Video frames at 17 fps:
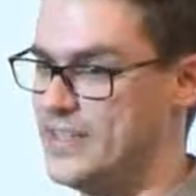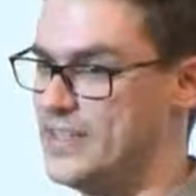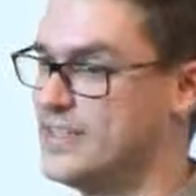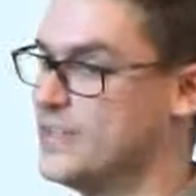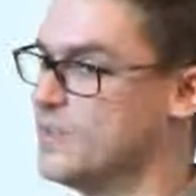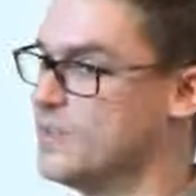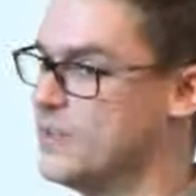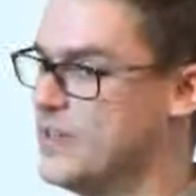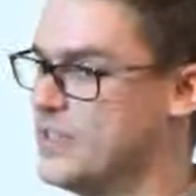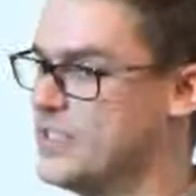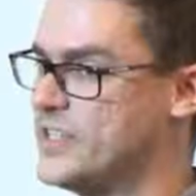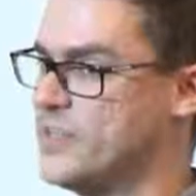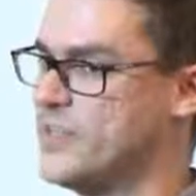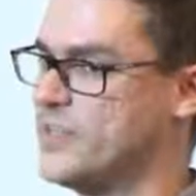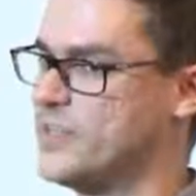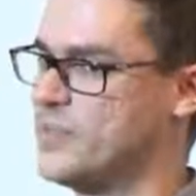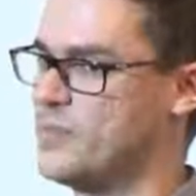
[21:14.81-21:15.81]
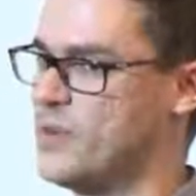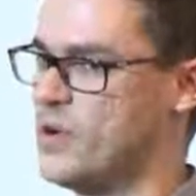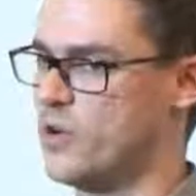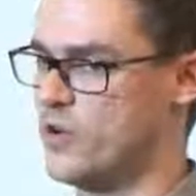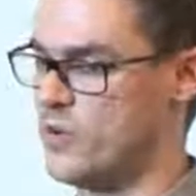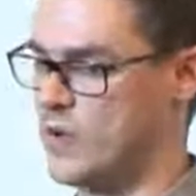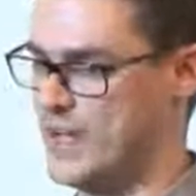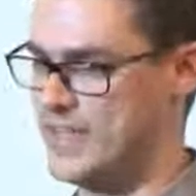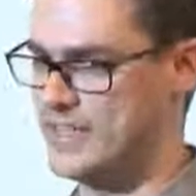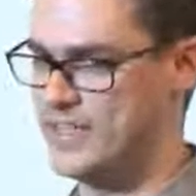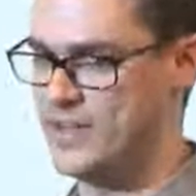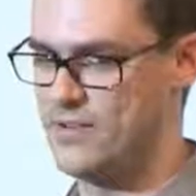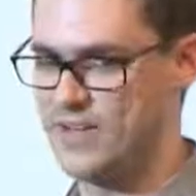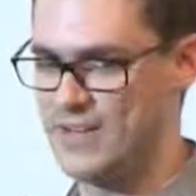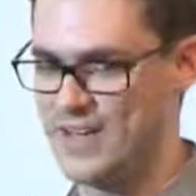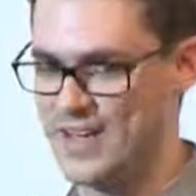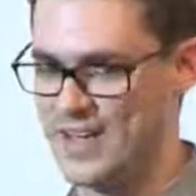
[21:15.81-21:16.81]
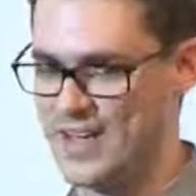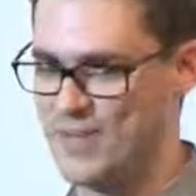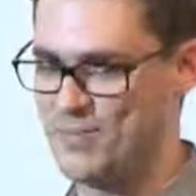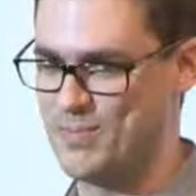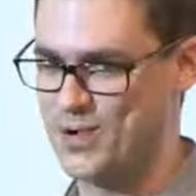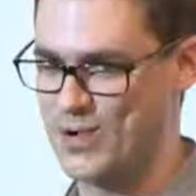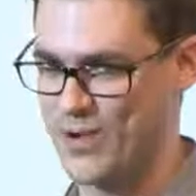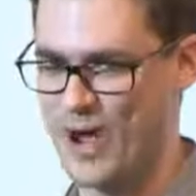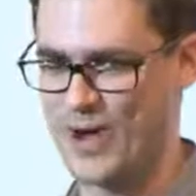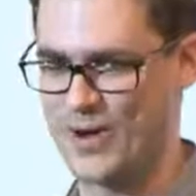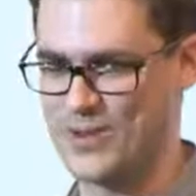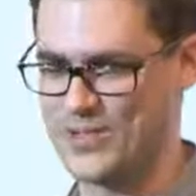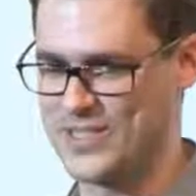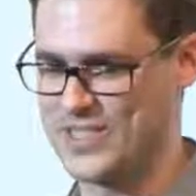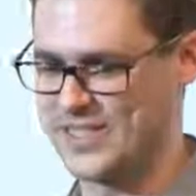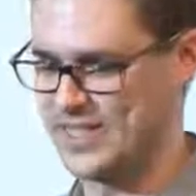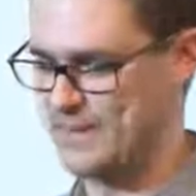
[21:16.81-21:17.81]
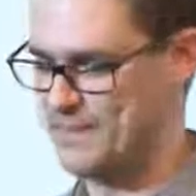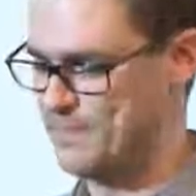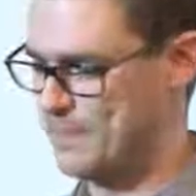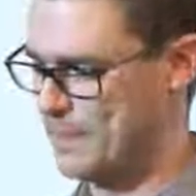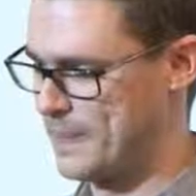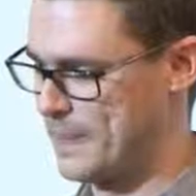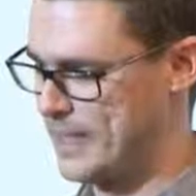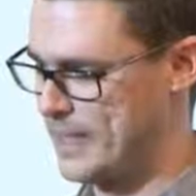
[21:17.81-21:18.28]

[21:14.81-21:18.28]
They did some research about creativity and bureaucracy.